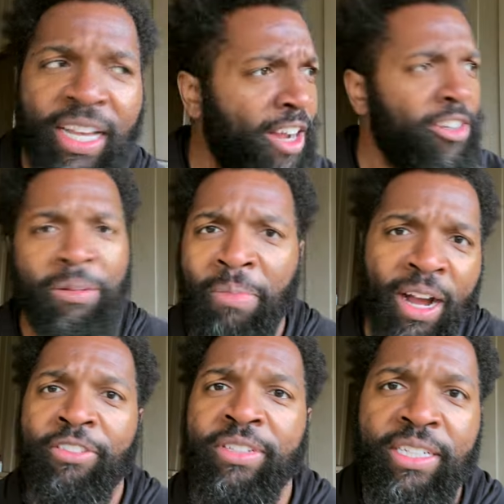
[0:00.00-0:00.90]
our
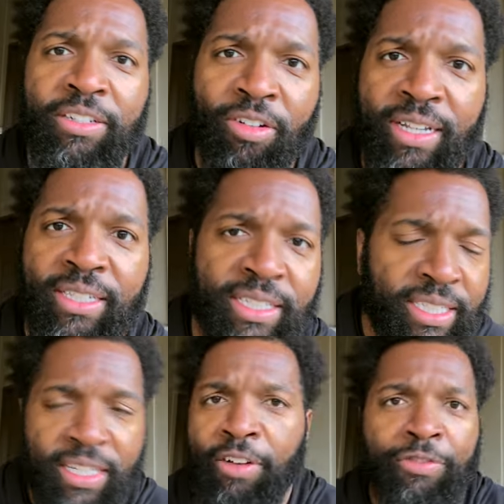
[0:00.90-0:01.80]
democracy crisis,
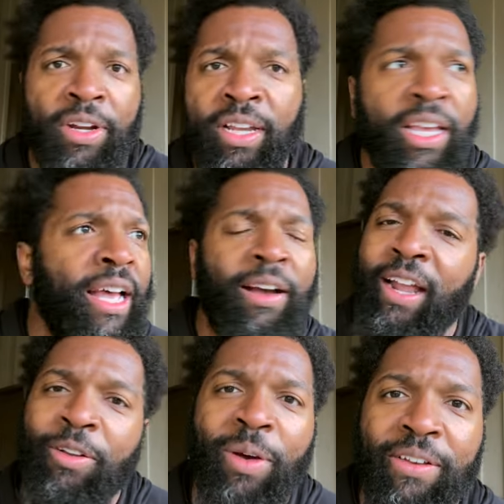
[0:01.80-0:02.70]
and our frame.
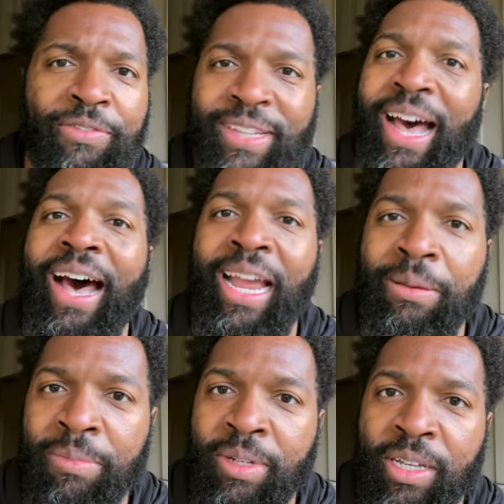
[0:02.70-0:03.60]
I don't have
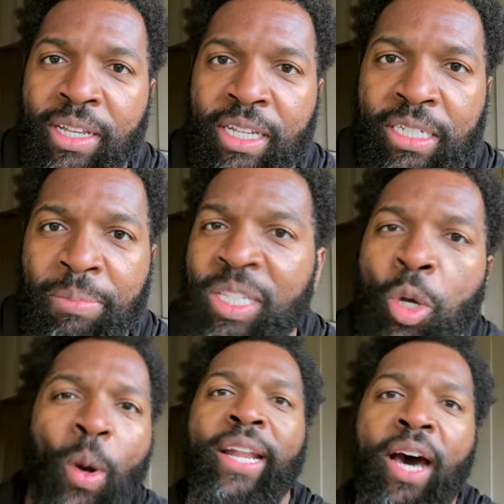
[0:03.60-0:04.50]
time to be
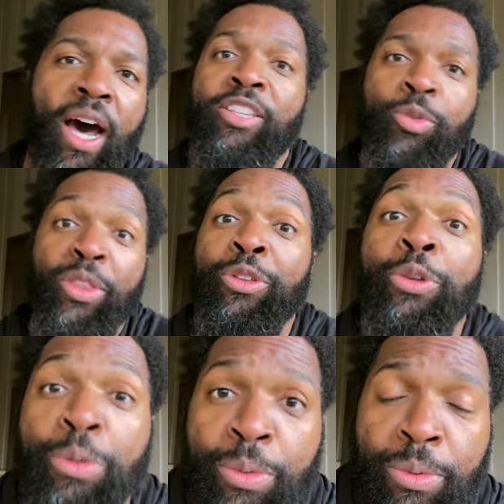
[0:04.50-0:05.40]
so at odds with
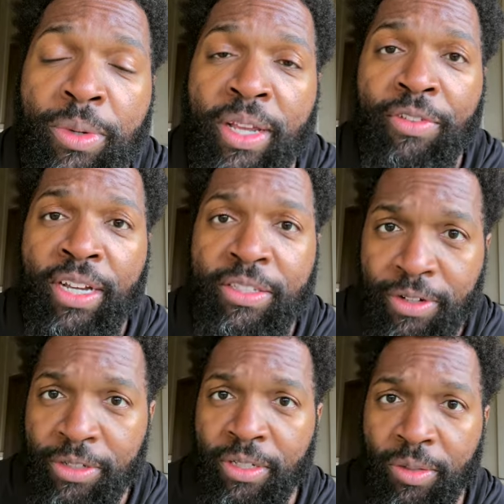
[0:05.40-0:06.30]
you, and vice
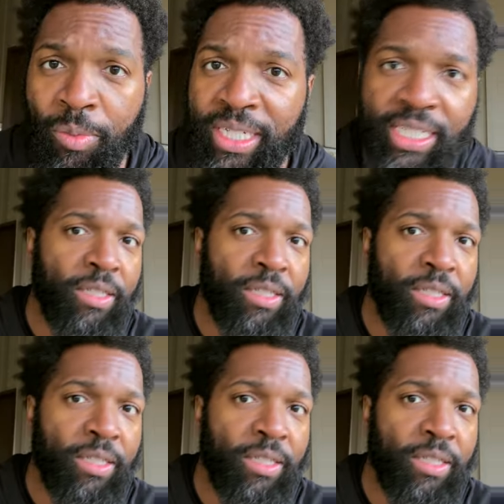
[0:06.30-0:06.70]
versa. We need